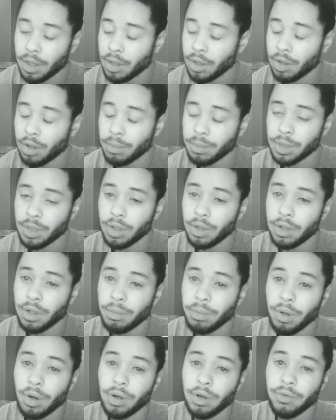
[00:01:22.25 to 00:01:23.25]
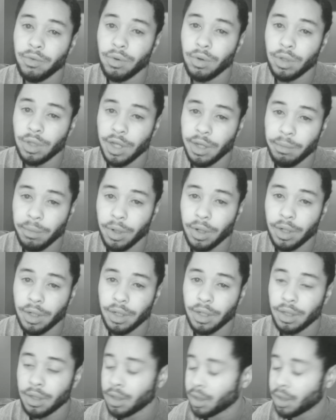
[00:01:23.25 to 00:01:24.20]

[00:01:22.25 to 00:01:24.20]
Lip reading: Or I'm sorry, a part of online marketing.